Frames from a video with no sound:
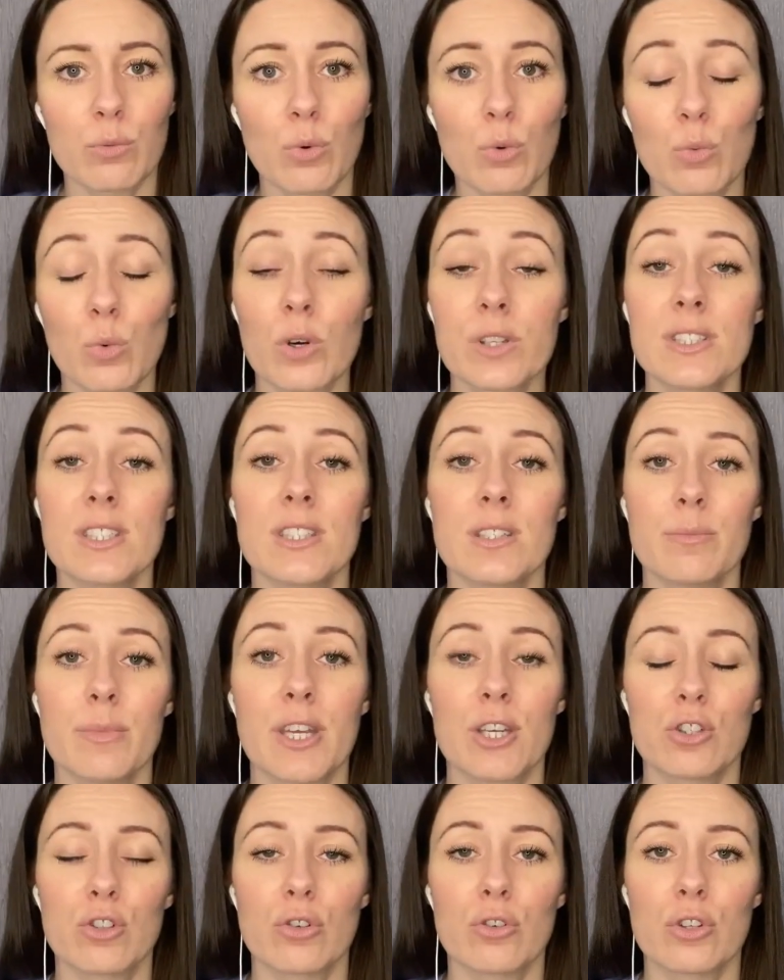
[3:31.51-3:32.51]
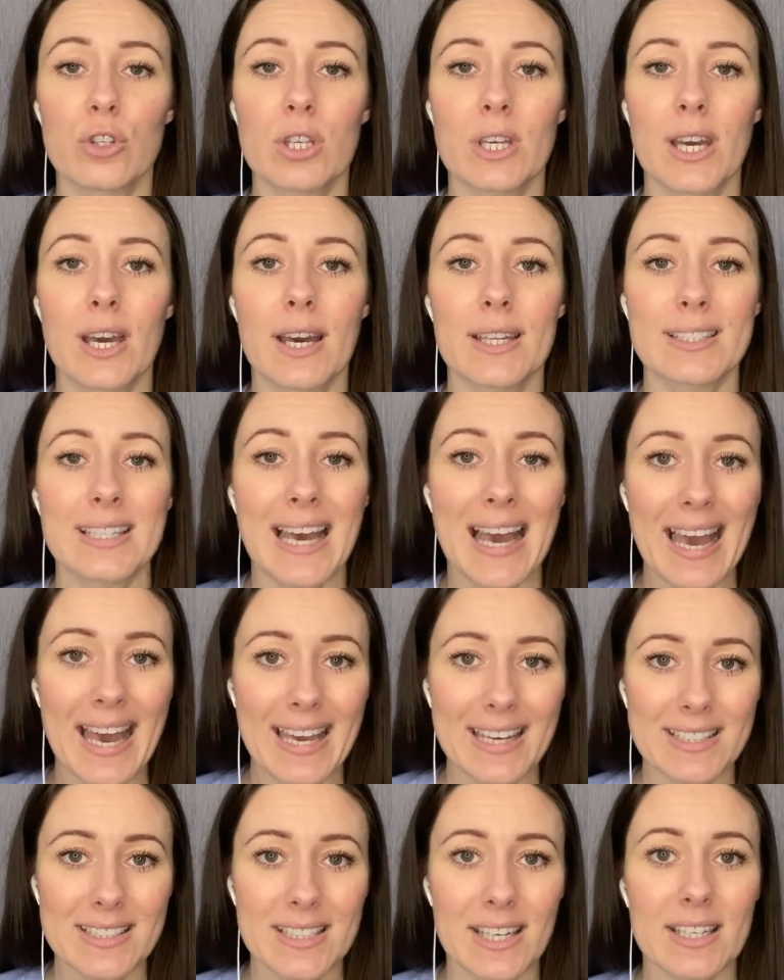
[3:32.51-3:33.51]
We wanted to make sure that you had
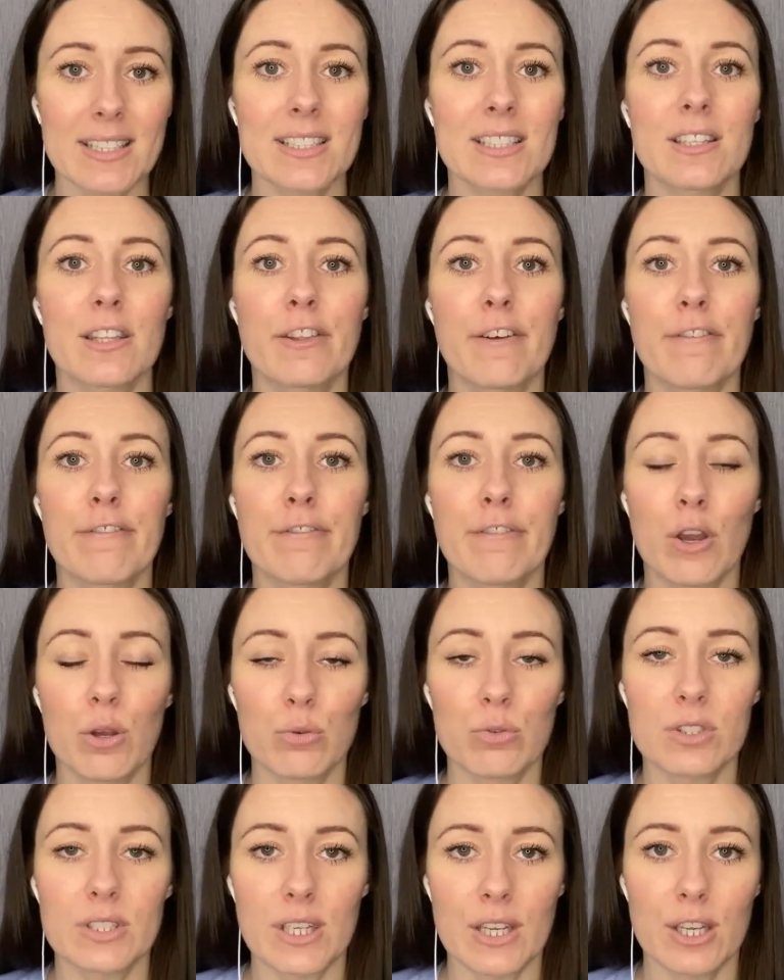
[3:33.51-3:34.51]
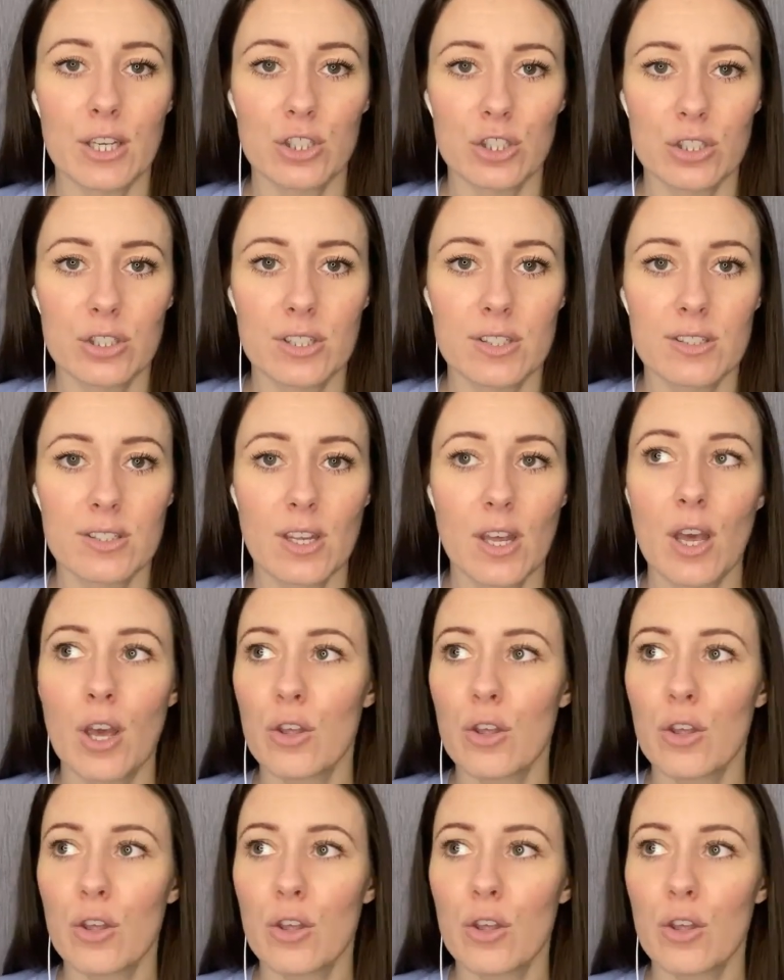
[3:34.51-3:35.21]
access to the foundations